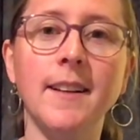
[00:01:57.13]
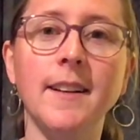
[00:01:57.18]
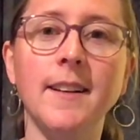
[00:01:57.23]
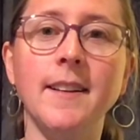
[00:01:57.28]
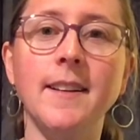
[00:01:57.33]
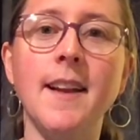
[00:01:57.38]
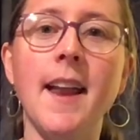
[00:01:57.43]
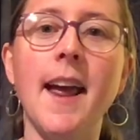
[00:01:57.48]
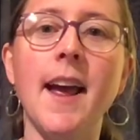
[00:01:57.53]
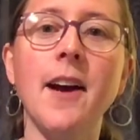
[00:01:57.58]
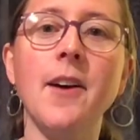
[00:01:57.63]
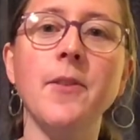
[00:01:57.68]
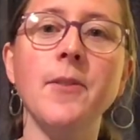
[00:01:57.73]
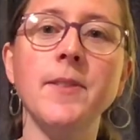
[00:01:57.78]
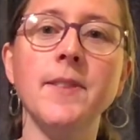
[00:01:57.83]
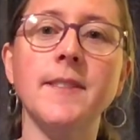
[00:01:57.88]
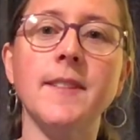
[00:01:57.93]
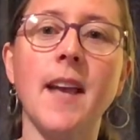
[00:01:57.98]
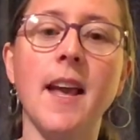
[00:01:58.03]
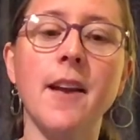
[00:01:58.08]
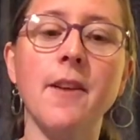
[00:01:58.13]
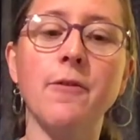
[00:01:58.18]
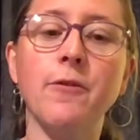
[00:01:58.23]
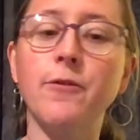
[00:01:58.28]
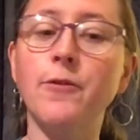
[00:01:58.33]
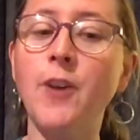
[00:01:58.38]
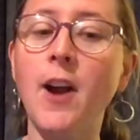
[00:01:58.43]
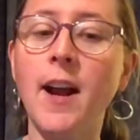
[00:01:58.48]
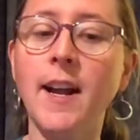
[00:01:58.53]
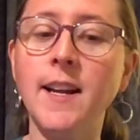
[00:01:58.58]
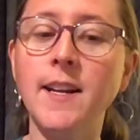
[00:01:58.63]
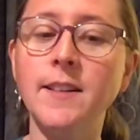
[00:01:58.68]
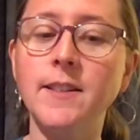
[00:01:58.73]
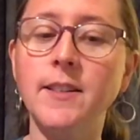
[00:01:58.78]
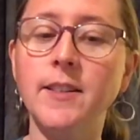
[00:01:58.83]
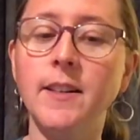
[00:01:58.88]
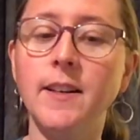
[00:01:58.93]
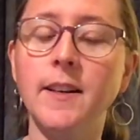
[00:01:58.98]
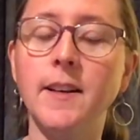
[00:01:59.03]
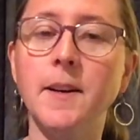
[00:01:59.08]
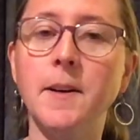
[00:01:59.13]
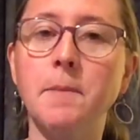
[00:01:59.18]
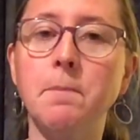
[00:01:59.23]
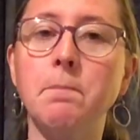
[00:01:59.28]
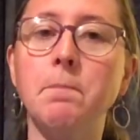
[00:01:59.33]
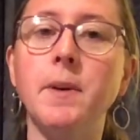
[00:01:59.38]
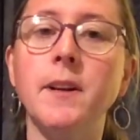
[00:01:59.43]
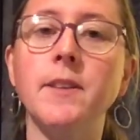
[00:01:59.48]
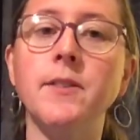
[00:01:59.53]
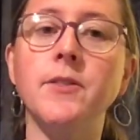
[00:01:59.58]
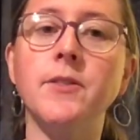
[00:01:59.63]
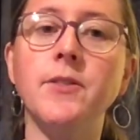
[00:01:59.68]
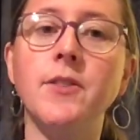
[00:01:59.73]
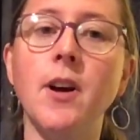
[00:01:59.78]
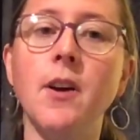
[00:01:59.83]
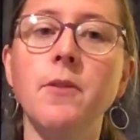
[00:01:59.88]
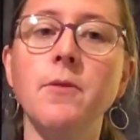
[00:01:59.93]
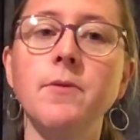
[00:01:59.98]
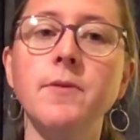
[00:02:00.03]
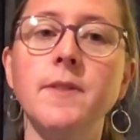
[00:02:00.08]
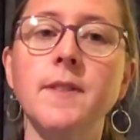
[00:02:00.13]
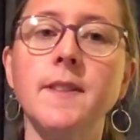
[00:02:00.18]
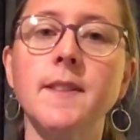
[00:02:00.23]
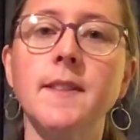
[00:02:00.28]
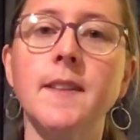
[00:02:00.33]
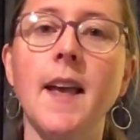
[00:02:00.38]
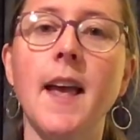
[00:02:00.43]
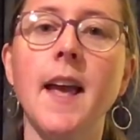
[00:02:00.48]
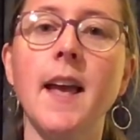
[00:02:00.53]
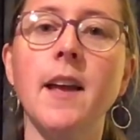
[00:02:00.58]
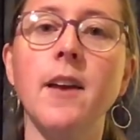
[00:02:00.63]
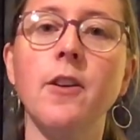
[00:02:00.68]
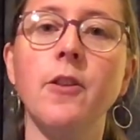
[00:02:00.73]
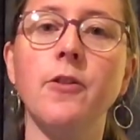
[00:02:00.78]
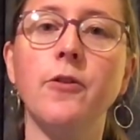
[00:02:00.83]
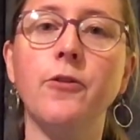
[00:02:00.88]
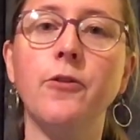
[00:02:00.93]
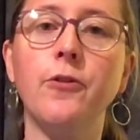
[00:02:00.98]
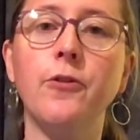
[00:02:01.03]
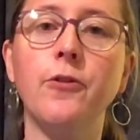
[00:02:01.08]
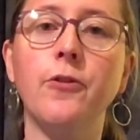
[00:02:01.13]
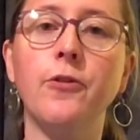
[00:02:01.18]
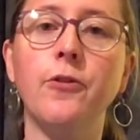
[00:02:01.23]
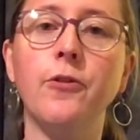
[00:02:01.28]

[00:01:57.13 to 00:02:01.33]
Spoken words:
Now say fright, but don't say f.